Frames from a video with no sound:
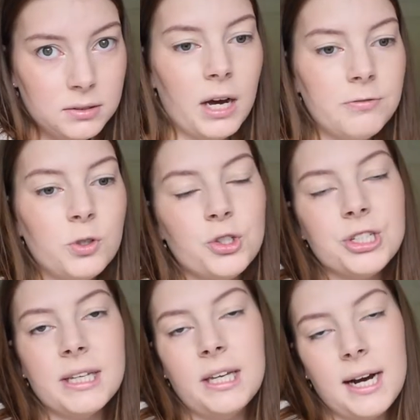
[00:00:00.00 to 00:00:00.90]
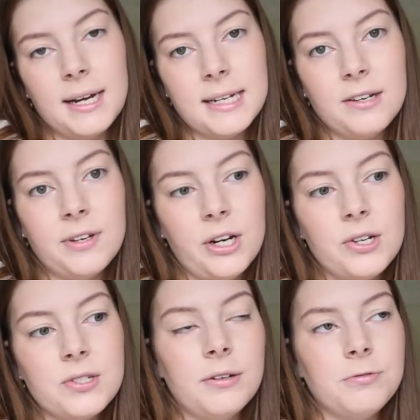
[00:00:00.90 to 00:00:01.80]
Unfortunately, you can't take
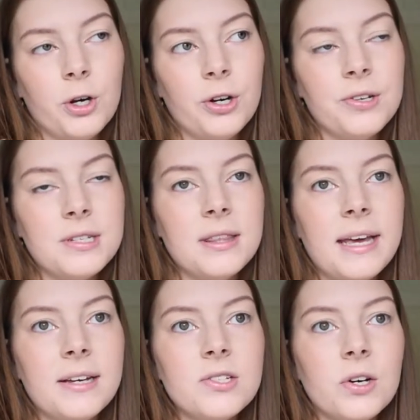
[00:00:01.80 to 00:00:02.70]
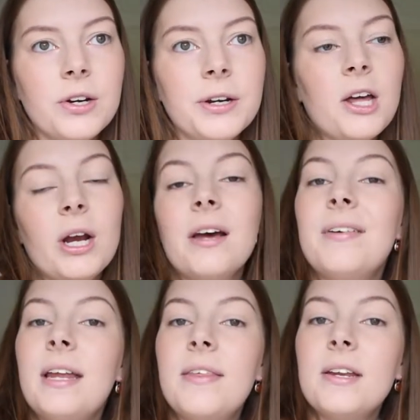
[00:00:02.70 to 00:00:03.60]
videos and photos in there, so I don't have
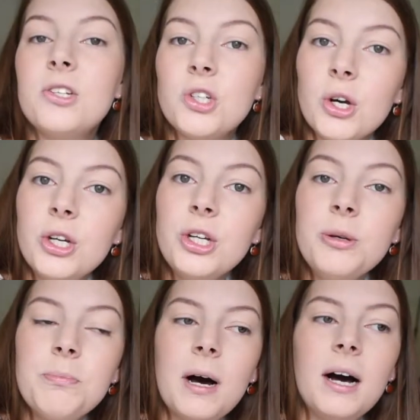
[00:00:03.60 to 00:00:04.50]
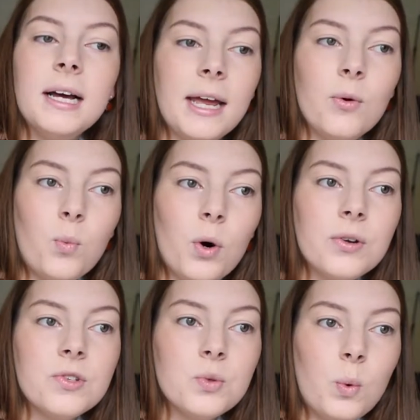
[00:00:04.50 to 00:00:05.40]
anything to show you, but it
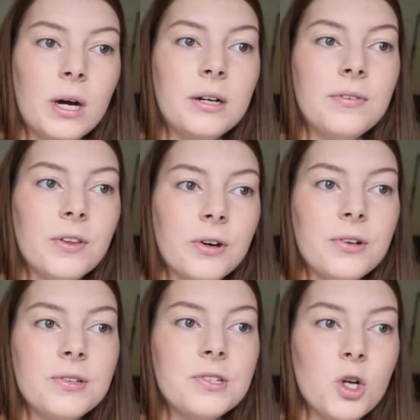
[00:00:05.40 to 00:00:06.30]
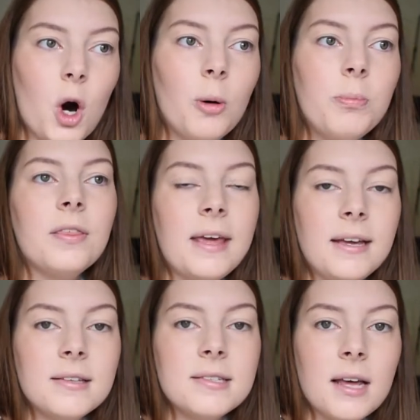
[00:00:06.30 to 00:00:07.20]
was one of those top
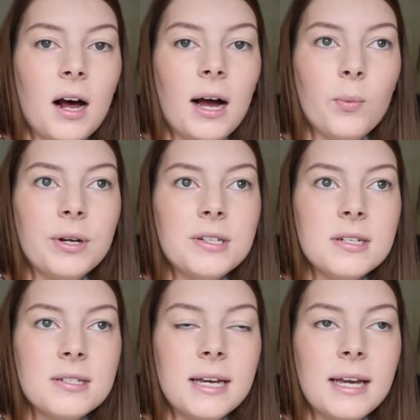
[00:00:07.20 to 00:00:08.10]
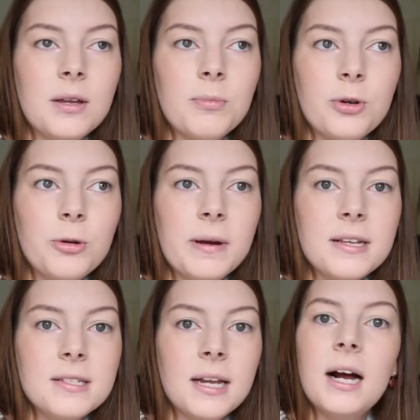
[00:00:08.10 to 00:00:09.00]
things that I went to see in
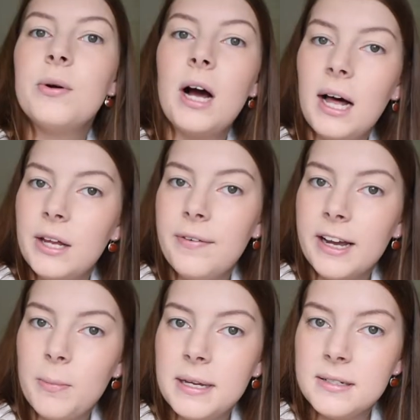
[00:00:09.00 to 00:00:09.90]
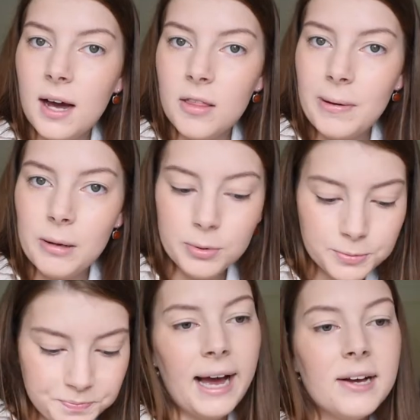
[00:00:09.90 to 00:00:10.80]
Budapest that I would highly recommend to other people.
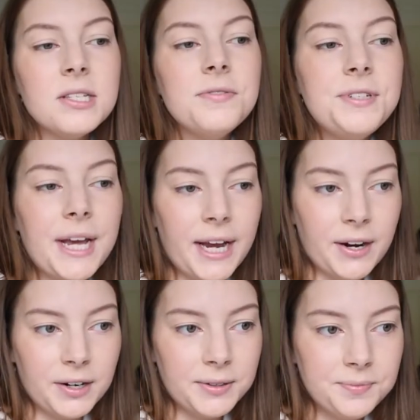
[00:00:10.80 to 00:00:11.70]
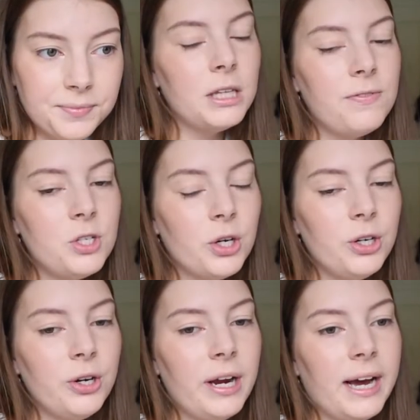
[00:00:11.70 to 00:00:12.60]
House of Terror. If you don't
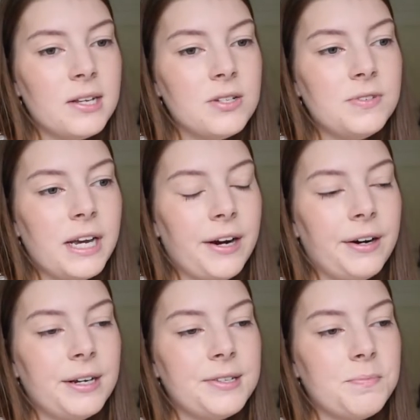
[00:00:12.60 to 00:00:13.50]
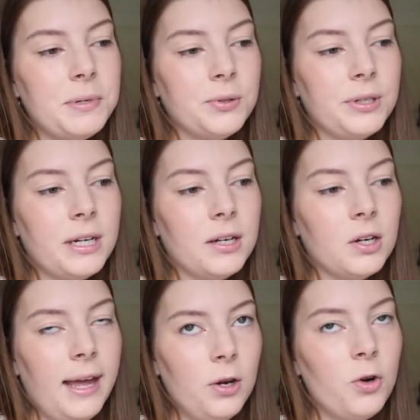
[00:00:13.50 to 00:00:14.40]
know, House of Terror is a building
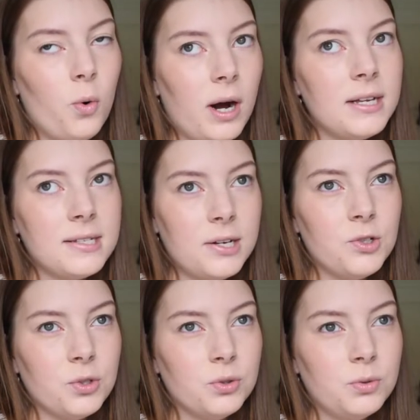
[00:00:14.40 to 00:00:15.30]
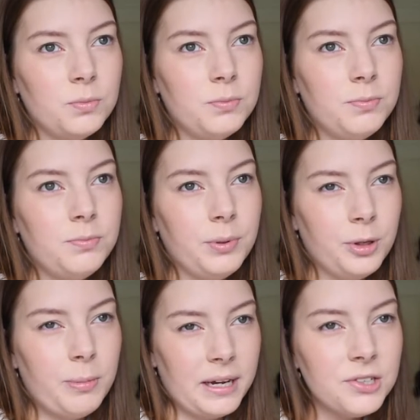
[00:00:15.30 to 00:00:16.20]
in quite central
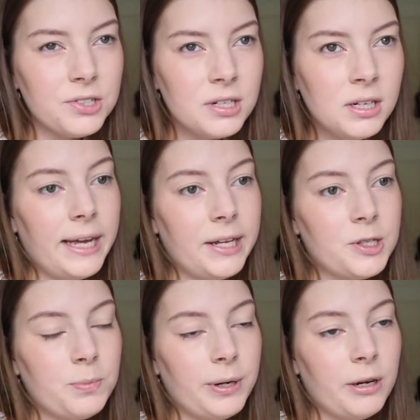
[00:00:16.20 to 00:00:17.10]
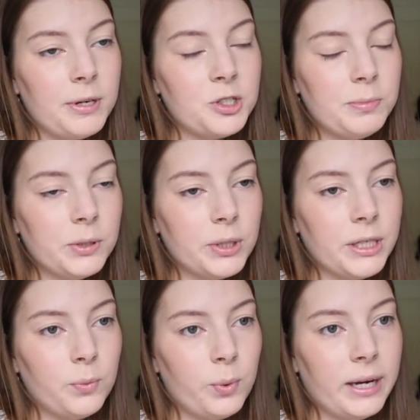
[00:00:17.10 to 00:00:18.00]
Budapest. It's pretty much a
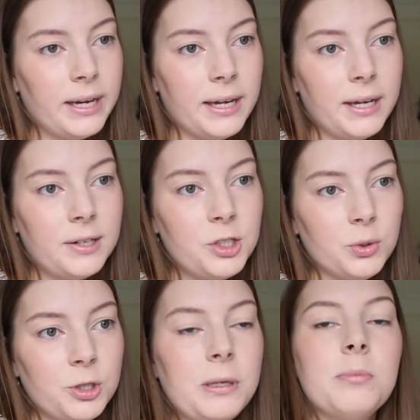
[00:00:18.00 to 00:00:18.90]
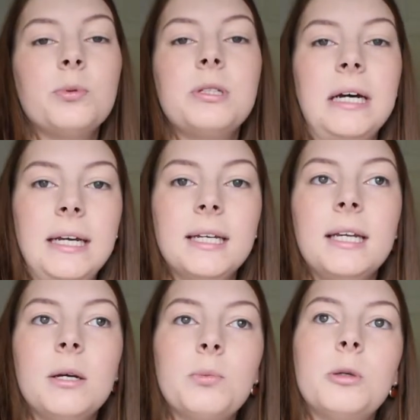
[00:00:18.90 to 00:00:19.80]
building where Jewish people were taken
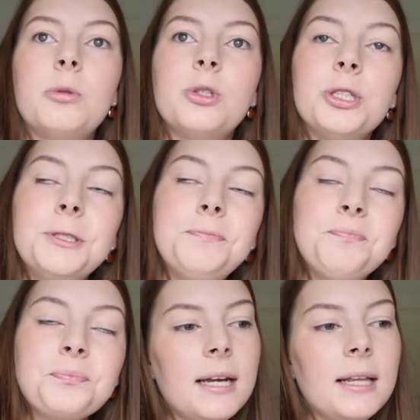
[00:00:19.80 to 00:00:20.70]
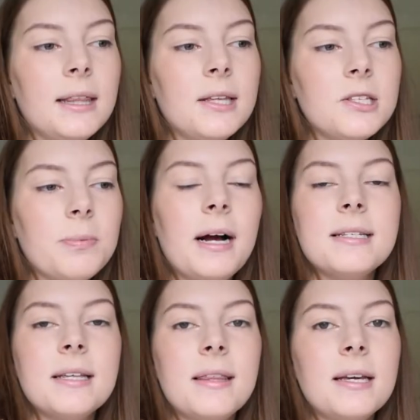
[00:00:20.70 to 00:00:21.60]
in World War II. The
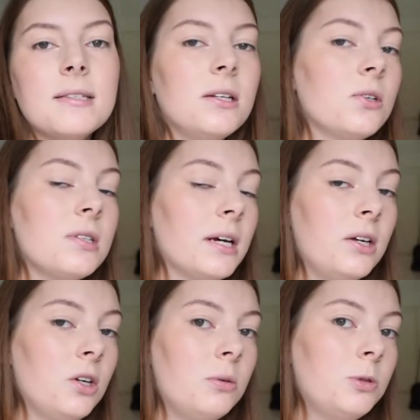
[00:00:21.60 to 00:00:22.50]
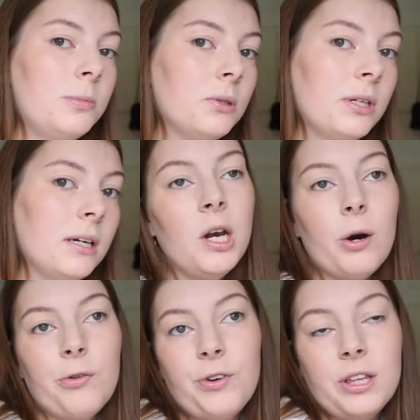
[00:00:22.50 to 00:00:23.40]
surprising thing is it looks like a normal building. No
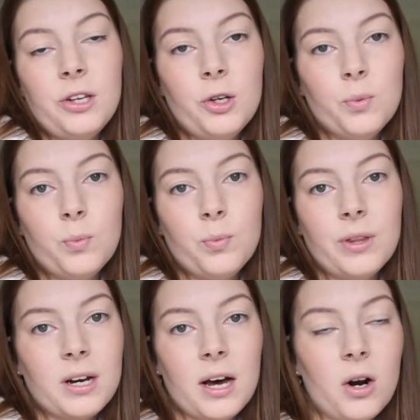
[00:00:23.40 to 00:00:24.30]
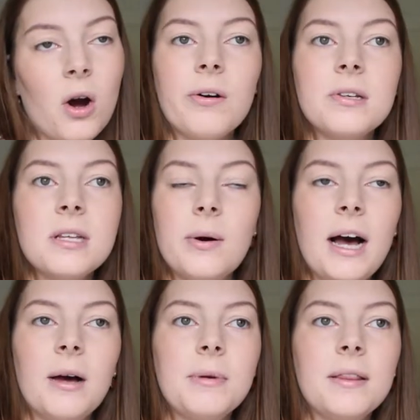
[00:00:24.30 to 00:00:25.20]
one really knew the kind of horrors that were
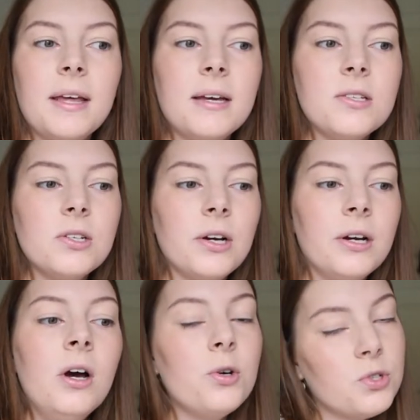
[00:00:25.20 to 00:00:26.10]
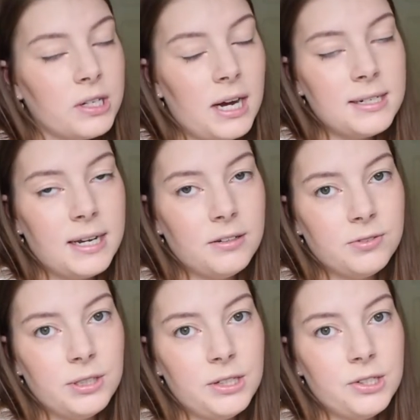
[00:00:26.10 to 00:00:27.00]
happening there, so you also can't take
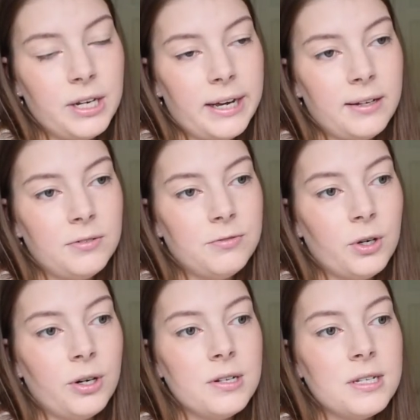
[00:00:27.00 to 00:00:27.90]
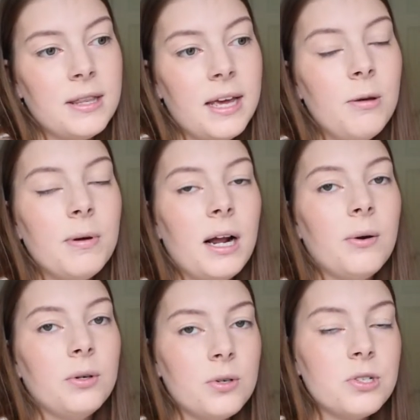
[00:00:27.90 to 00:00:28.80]
footage and photos in there, but
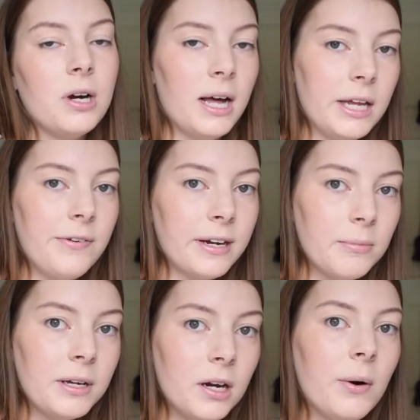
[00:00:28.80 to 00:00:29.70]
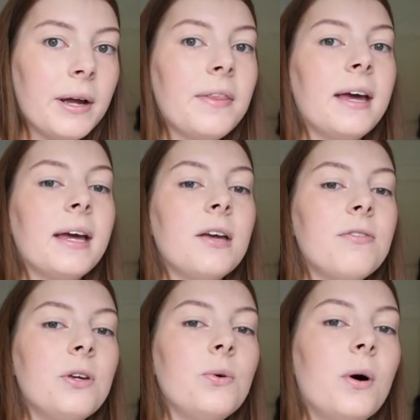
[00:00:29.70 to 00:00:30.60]
I would also highly recommend going there
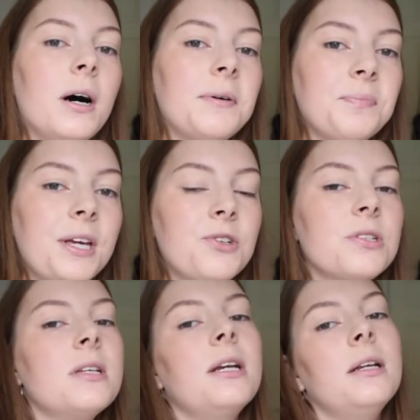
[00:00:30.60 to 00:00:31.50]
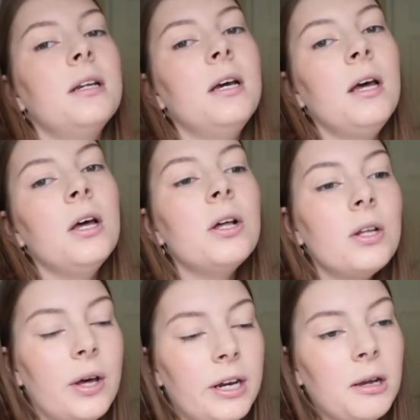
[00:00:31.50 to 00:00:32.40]
if you are interested in
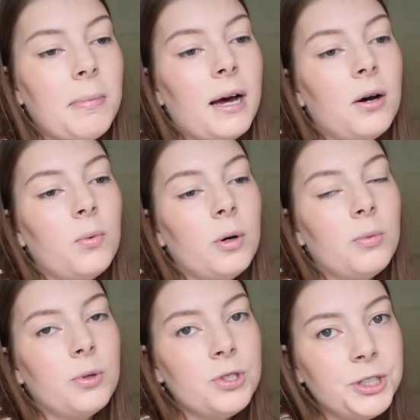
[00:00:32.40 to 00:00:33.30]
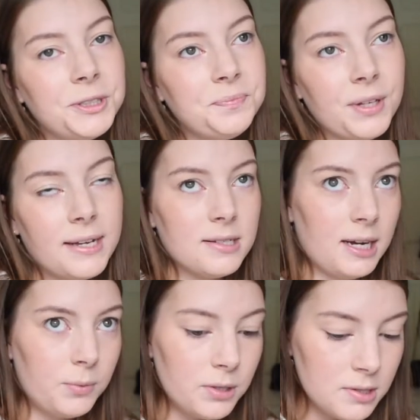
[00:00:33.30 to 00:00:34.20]
learning about World War II, as
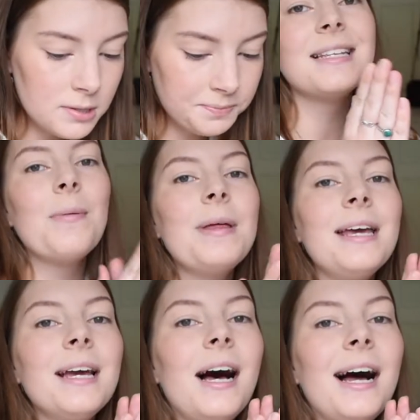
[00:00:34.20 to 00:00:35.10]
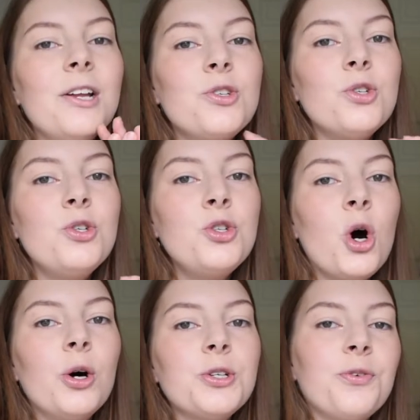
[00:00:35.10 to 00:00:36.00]
I was. Something I do
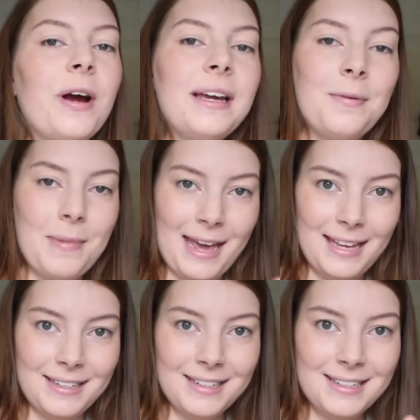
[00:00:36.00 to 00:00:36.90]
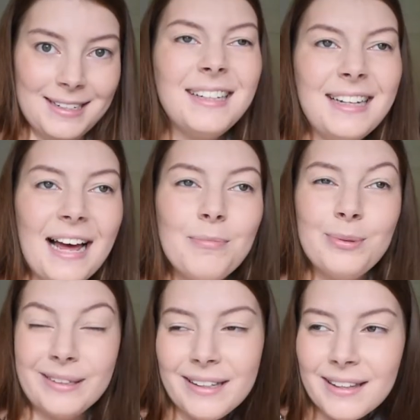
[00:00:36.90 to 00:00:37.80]
not recommend, the
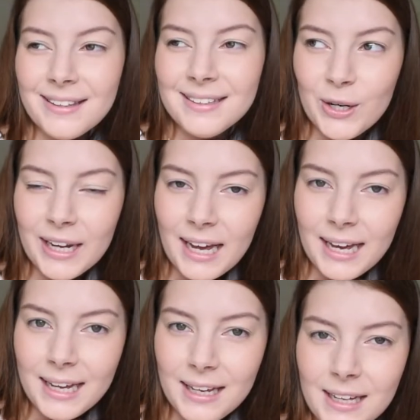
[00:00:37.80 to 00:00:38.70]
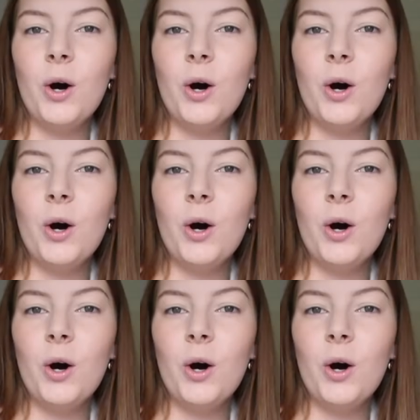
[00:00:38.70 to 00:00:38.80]
Labyrinth, okay?